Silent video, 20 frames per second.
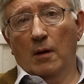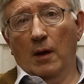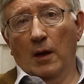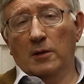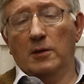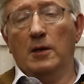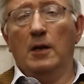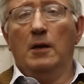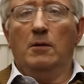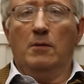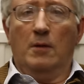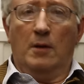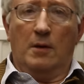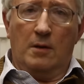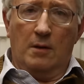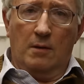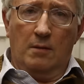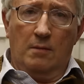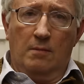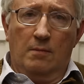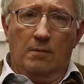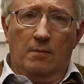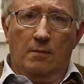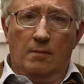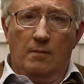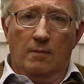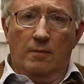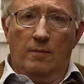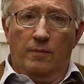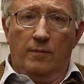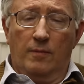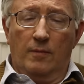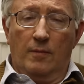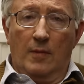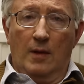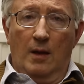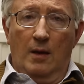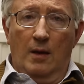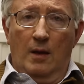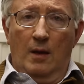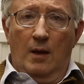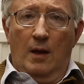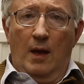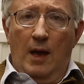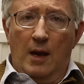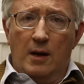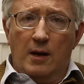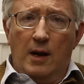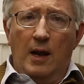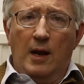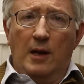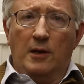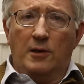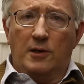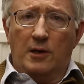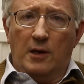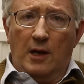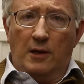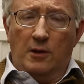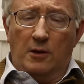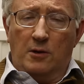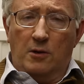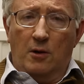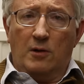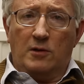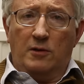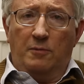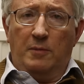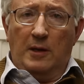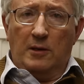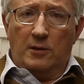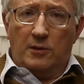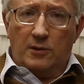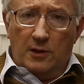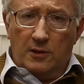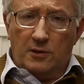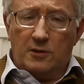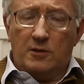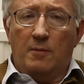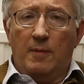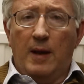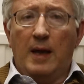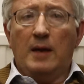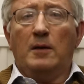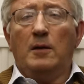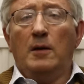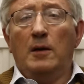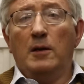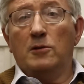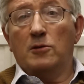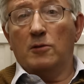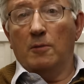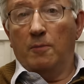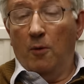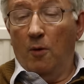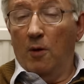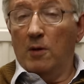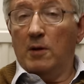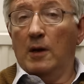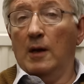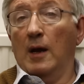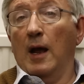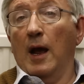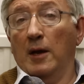a secret. Erdogan and the Turks have been systematically supporting